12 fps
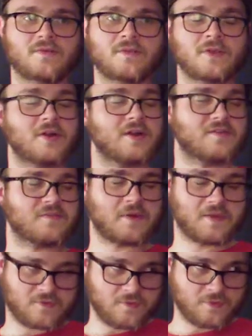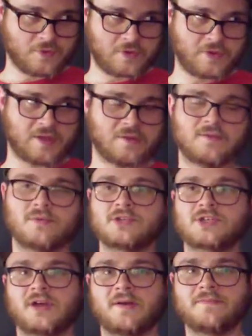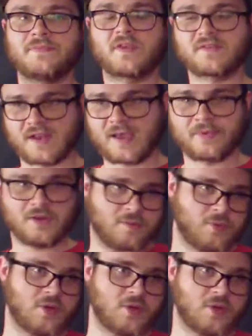Valerian has to rescue Laureline, which doesn't happen in the